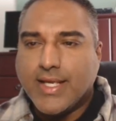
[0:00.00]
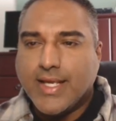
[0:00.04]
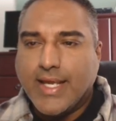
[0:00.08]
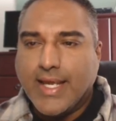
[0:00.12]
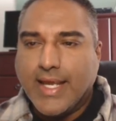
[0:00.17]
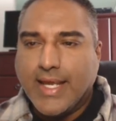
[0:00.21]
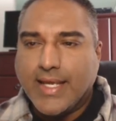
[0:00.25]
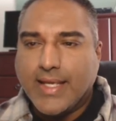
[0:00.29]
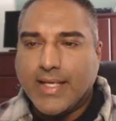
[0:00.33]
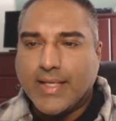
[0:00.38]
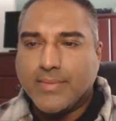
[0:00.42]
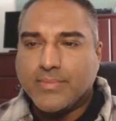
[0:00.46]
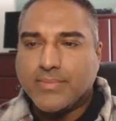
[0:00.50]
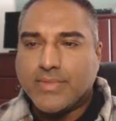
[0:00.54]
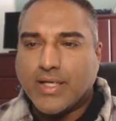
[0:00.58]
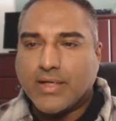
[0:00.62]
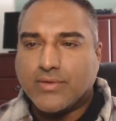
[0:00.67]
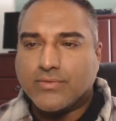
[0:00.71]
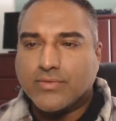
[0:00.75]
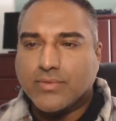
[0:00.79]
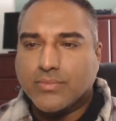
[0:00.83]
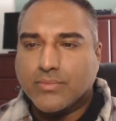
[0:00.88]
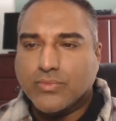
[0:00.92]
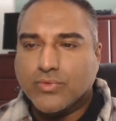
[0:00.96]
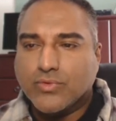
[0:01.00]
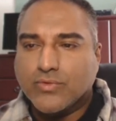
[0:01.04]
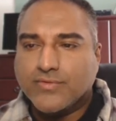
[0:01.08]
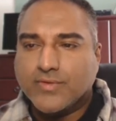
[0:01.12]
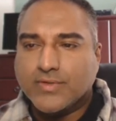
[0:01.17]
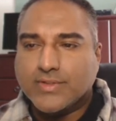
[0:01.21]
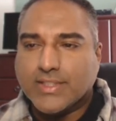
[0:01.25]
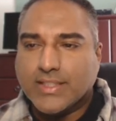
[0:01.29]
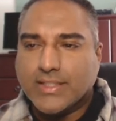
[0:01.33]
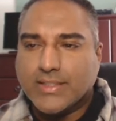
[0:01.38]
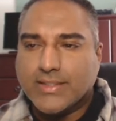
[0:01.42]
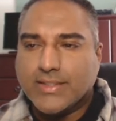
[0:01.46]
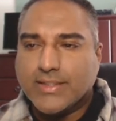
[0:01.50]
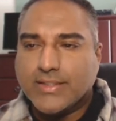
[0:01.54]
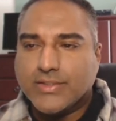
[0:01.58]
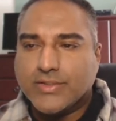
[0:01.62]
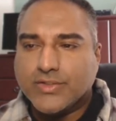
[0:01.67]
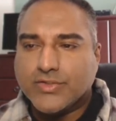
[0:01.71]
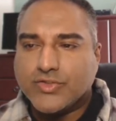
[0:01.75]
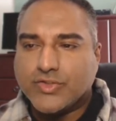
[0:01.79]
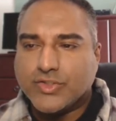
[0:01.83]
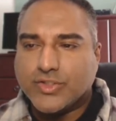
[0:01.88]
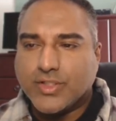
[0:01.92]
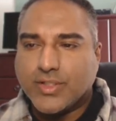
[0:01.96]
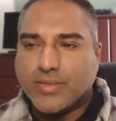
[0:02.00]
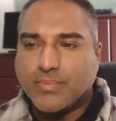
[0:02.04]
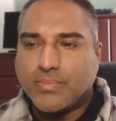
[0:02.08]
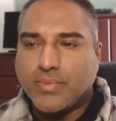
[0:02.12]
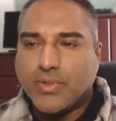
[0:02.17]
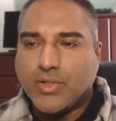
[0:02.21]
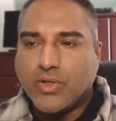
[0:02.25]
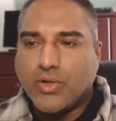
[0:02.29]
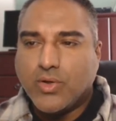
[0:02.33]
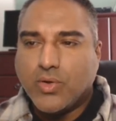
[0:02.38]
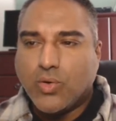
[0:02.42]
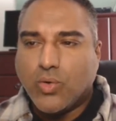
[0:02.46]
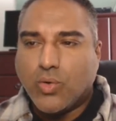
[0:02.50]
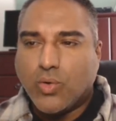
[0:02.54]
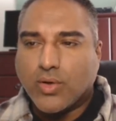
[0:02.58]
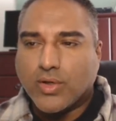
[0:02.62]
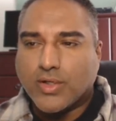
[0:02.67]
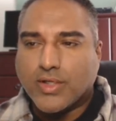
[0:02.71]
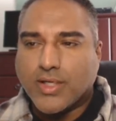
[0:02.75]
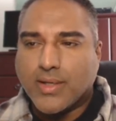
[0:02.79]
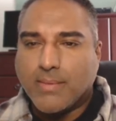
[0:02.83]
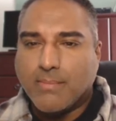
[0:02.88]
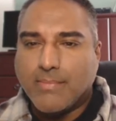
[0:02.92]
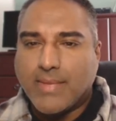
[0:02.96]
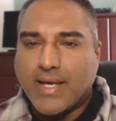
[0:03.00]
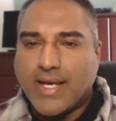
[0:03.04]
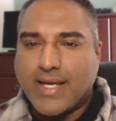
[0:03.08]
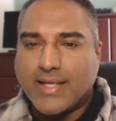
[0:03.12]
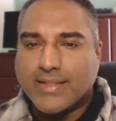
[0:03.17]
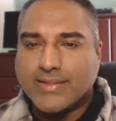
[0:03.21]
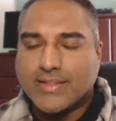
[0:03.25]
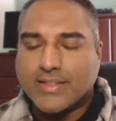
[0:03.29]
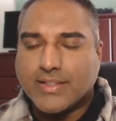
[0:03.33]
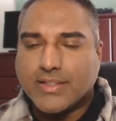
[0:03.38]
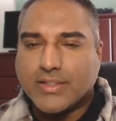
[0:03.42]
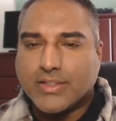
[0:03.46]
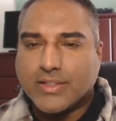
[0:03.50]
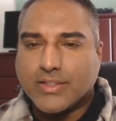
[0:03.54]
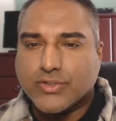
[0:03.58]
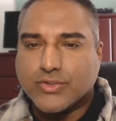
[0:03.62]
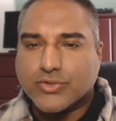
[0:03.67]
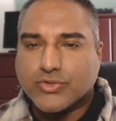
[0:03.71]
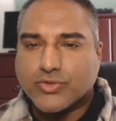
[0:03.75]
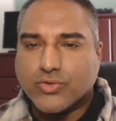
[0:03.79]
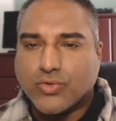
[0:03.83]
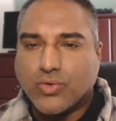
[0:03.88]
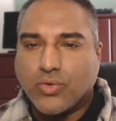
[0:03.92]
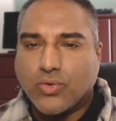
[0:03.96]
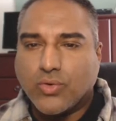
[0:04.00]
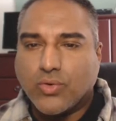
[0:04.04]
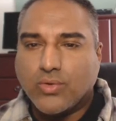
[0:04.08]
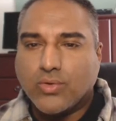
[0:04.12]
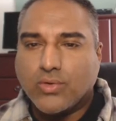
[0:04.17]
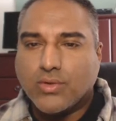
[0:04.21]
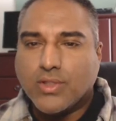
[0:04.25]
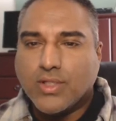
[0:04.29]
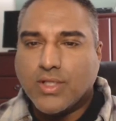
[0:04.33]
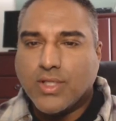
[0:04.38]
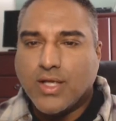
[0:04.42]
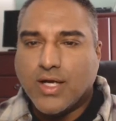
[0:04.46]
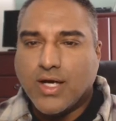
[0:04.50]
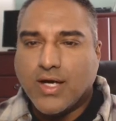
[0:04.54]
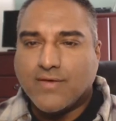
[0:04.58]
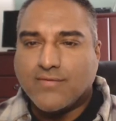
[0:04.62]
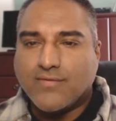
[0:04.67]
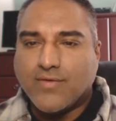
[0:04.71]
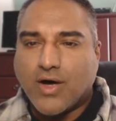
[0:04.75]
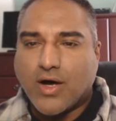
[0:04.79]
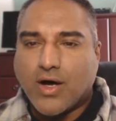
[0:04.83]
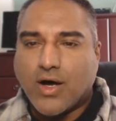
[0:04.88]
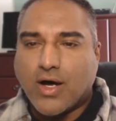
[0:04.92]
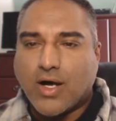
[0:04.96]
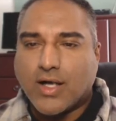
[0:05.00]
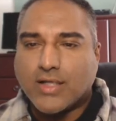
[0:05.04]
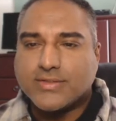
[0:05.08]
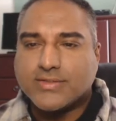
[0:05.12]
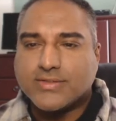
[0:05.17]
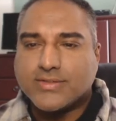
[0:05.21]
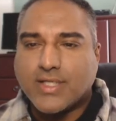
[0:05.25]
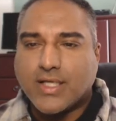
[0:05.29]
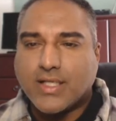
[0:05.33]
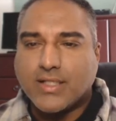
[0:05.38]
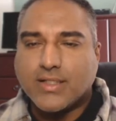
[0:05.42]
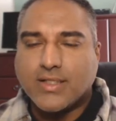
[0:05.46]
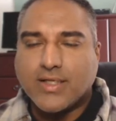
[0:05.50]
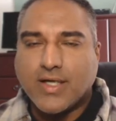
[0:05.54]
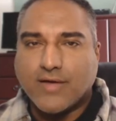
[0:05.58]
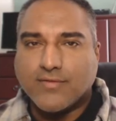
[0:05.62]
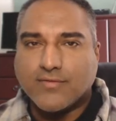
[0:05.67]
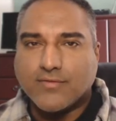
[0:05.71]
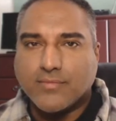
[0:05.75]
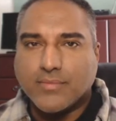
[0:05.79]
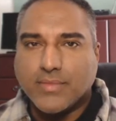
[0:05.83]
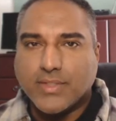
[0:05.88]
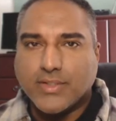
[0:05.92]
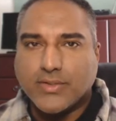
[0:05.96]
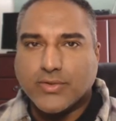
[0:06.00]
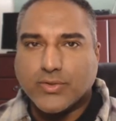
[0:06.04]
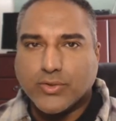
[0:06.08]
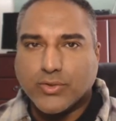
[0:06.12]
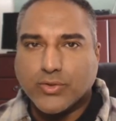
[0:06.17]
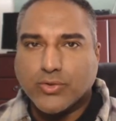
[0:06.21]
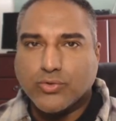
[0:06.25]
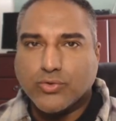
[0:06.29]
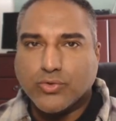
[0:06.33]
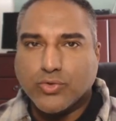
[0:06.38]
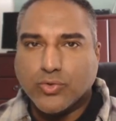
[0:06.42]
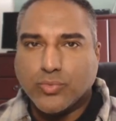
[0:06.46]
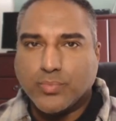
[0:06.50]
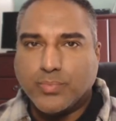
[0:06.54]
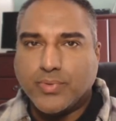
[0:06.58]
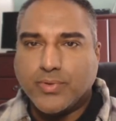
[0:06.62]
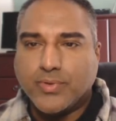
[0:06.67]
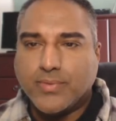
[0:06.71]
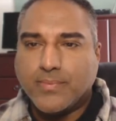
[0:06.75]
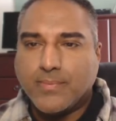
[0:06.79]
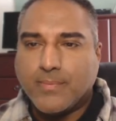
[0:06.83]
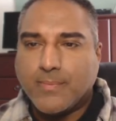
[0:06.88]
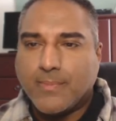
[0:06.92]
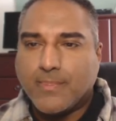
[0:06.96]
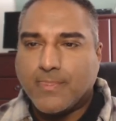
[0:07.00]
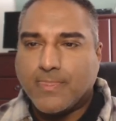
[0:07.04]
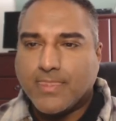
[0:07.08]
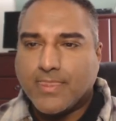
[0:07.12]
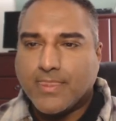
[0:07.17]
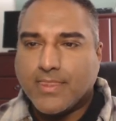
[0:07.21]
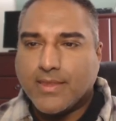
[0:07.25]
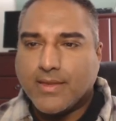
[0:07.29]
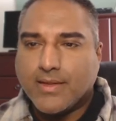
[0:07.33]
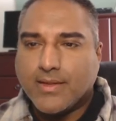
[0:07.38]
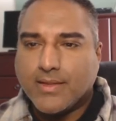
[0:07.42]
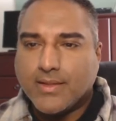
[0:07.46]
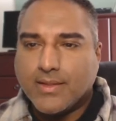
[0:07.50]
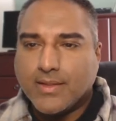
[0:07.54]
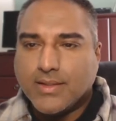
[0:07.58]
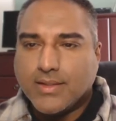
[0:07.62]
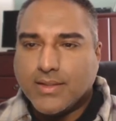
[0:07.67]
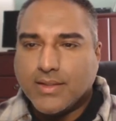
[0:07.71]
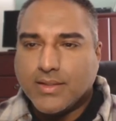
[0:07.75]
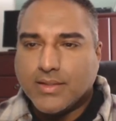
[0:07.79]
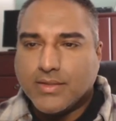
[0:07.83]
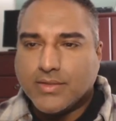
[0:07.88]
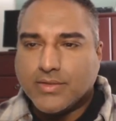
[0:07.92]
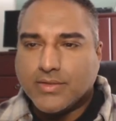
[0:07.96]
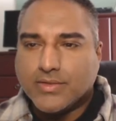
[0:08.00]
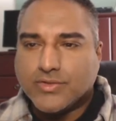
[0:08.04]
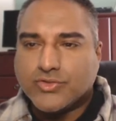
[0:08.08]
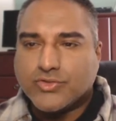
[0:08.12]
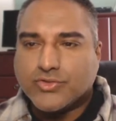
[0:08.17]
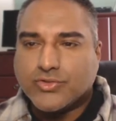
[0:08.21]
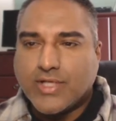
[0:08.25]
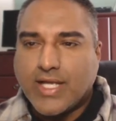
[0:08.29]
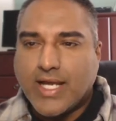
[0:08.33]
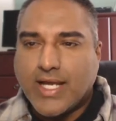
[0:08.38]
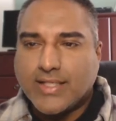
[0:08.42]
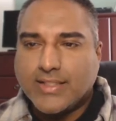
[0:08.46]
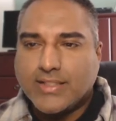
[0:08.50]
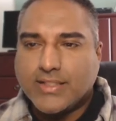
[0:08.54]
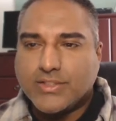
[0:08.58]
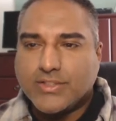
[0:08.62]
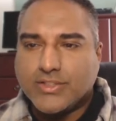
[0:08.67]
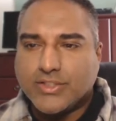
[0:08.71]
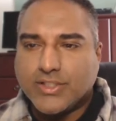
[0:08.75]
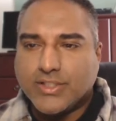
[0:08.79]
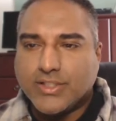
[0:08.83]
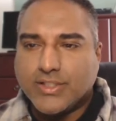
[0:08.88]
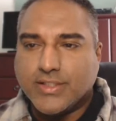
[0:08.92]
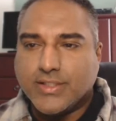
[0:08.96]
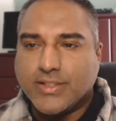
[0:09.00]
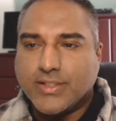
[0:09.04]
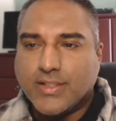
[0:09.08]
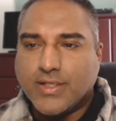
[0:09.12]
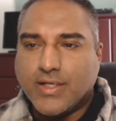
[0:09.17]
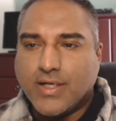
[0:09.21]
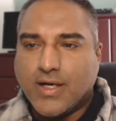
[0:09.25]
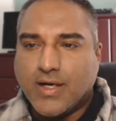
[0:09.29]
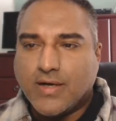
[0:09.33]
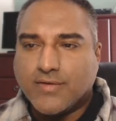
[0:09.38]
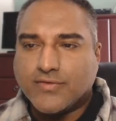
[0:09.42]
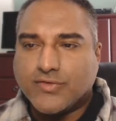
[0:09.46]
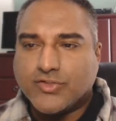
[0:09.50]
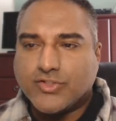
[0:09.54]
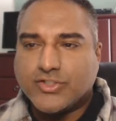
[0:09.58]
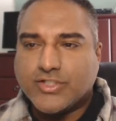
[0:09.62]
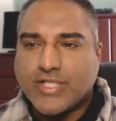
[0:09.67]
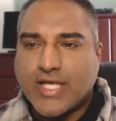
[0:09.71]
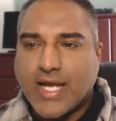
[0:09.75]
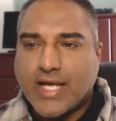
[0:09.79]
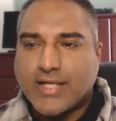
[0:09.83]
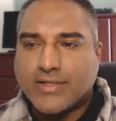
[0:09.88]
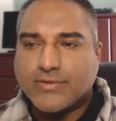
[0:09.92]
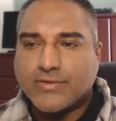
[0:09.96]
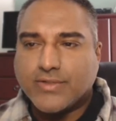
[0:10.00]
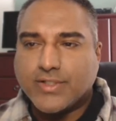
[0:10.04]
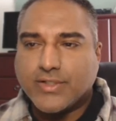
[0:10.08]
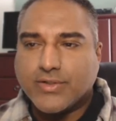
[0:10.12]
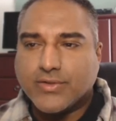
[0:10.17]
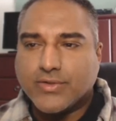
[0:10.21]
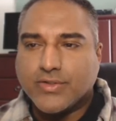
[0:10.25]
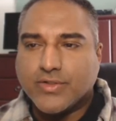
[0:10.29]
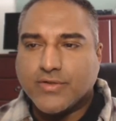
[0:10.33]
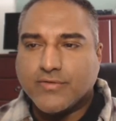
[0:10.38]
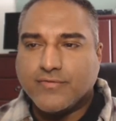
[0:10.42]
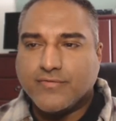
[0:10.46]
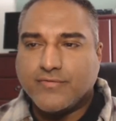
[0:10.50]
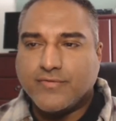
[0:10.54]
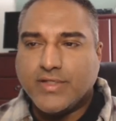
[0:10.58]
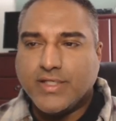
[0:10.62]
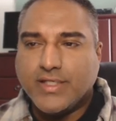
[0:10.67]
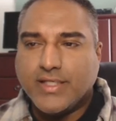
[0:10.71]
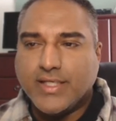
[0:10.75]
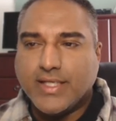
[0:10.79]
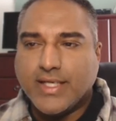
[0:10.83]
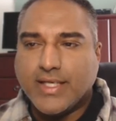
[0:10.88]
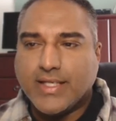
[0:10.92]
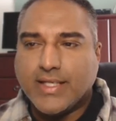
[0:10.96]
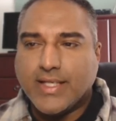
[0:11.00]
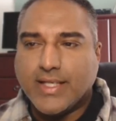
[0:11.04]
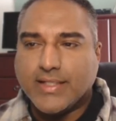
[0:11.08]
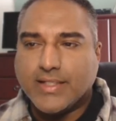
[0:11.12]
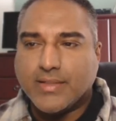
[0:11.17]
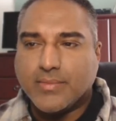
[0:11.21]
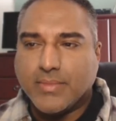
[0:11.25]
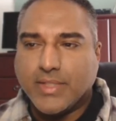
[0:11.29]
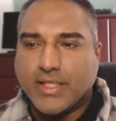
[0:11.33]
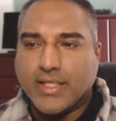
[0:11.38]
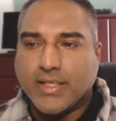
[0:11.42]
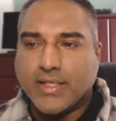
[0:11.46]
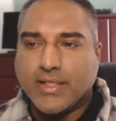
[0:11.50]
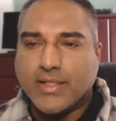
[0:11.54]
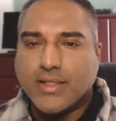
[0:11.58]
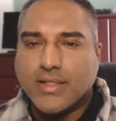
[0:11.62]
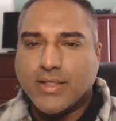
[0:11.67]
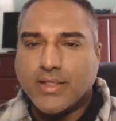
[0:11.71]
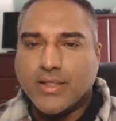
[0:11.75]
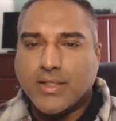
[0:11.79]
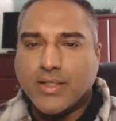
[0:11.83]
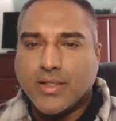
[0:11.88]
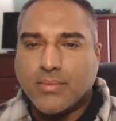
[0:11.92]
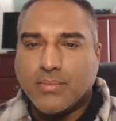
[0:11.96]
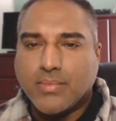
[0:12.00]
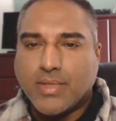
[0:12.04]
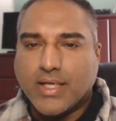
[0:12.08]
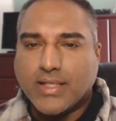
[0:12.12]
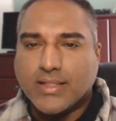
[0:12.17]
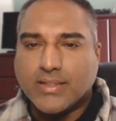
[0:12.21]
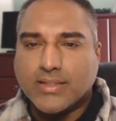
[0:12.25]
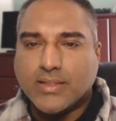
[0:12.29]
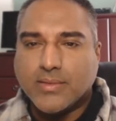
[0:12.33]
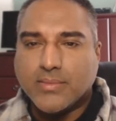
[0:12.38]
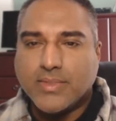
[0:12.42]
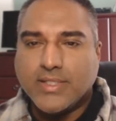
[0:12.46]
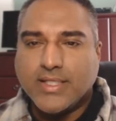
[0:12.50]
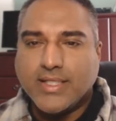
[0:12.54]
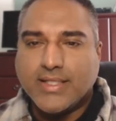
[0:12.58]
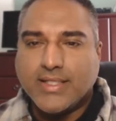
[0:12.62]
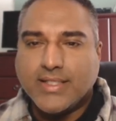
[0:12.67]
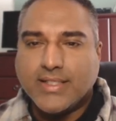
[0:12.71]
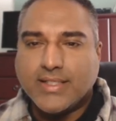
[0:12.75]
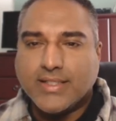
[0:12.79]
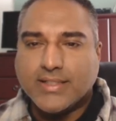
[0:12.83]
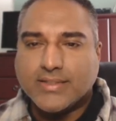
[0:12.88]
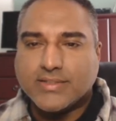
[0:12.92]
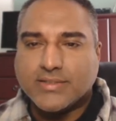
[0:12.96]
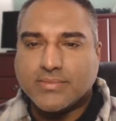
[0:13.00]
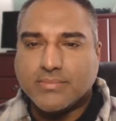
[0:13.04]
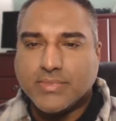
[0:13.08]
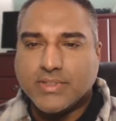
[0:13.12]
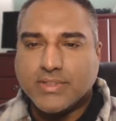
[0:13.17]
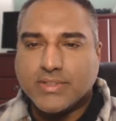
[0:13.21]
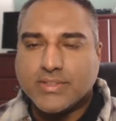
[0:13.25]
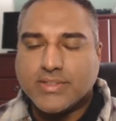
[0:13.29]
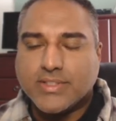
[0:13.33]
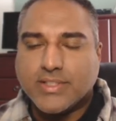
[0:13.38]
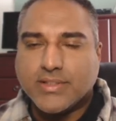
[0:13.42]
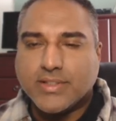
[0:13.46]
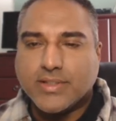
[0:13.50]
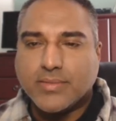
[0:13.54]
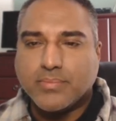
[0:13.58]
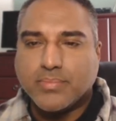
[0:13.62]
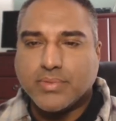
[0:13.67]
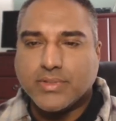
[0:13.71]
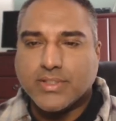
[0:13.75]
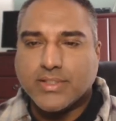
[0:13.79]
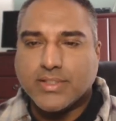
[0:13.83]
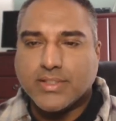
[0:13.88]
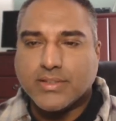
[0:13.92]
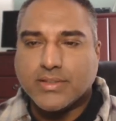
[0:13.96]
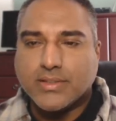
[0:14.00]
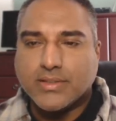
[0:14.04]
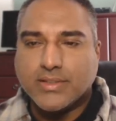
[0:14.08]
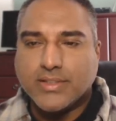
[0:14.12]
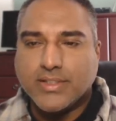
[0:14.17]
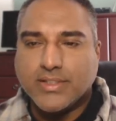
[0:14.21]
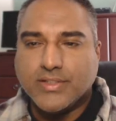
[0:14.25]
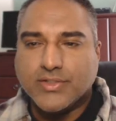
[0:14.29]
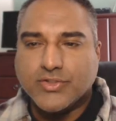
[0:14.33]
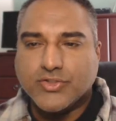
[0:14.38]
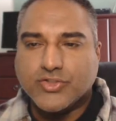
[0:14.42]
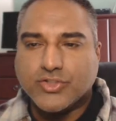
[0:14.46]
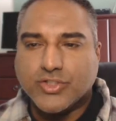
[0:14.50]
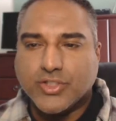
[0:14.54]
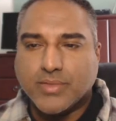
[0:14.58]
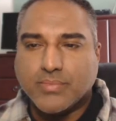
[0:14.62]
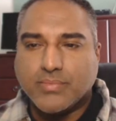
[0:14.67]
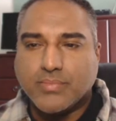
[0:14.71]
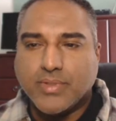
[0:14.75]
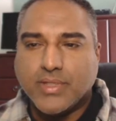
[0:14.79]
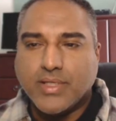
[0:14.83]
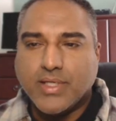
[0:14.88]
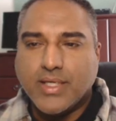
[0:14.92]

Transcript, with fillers: aimed at removing the leadership or command and control of a hostile government or group. The strategy of shattering or defeating an enemy by eliminating its military and political leadership